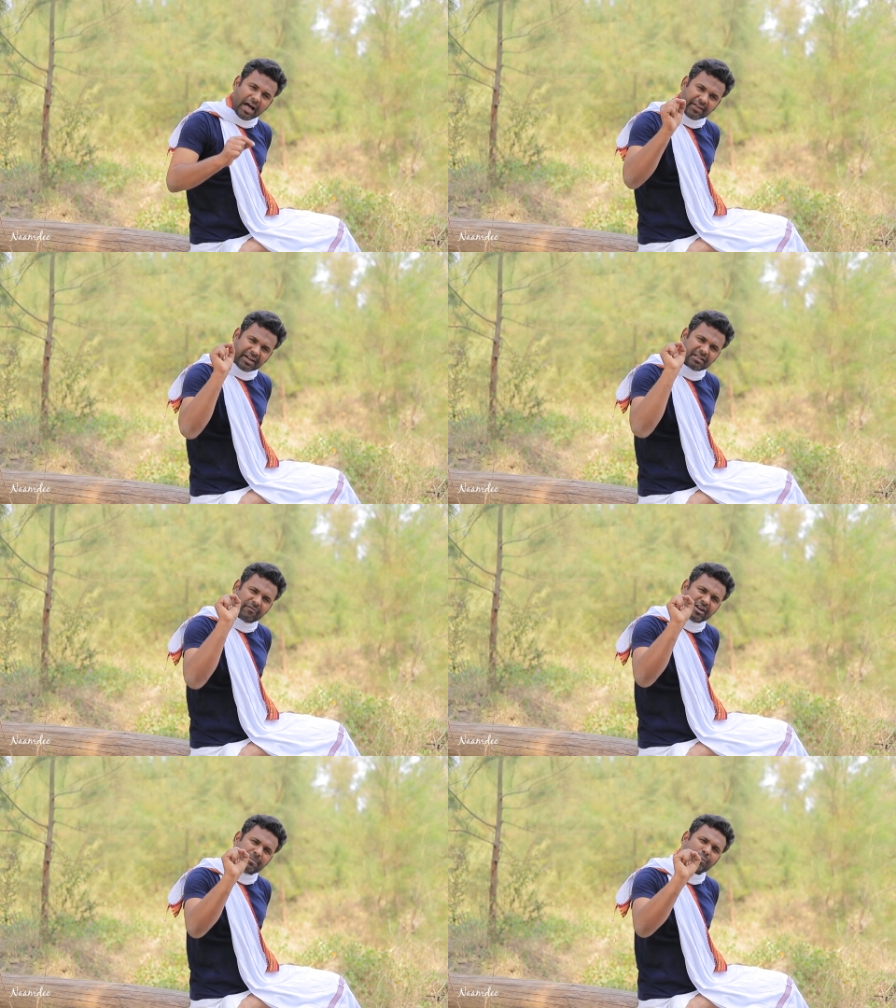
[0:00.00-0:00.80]
and that is
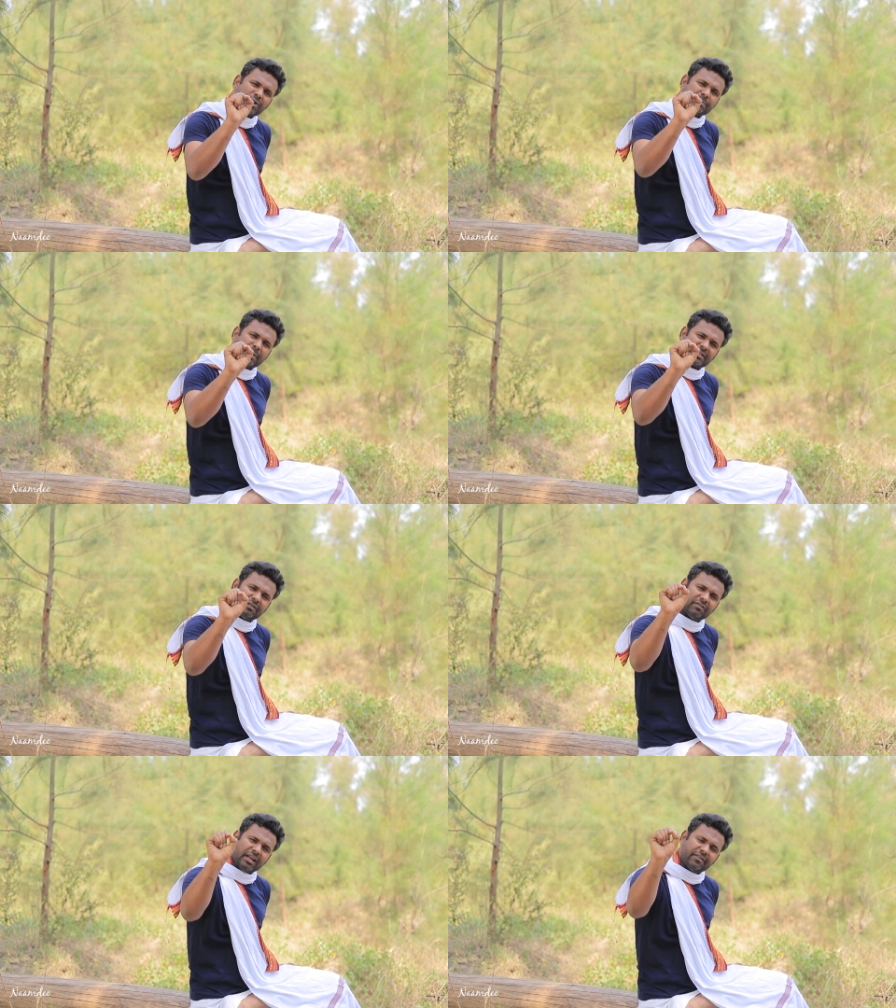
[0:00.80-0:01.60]
the very
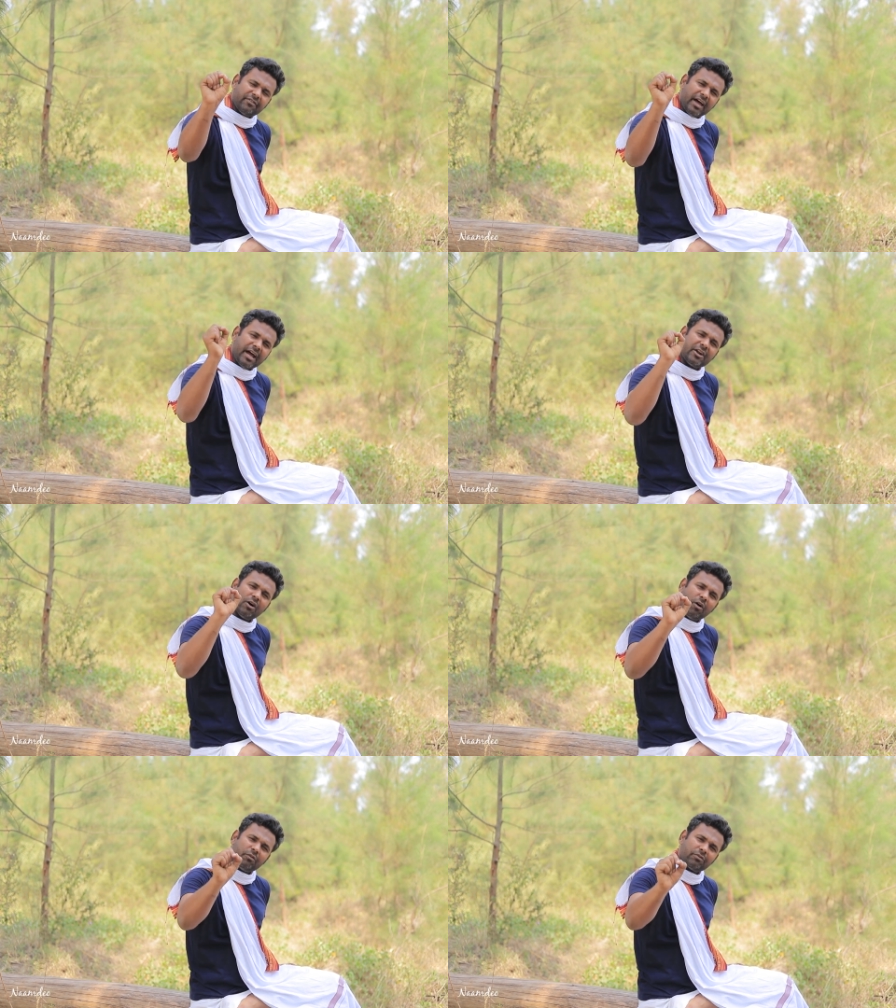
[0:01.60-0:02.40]
prospect of life
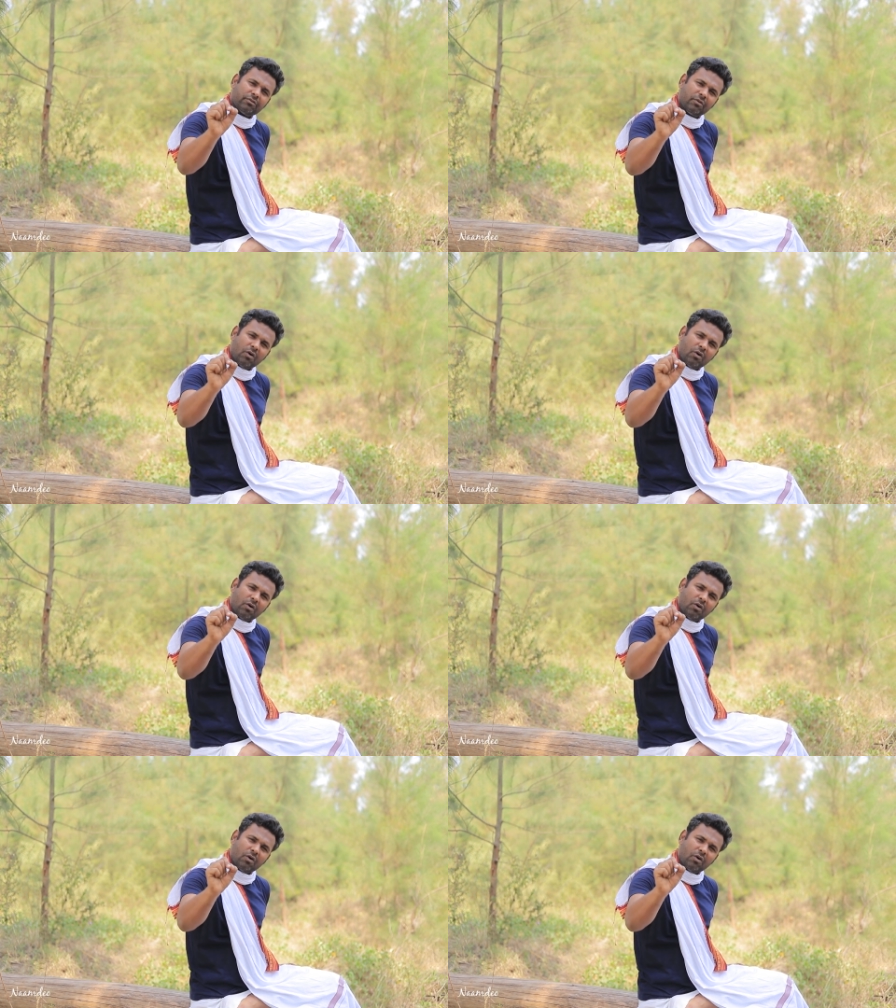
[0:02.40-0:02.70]
ahead of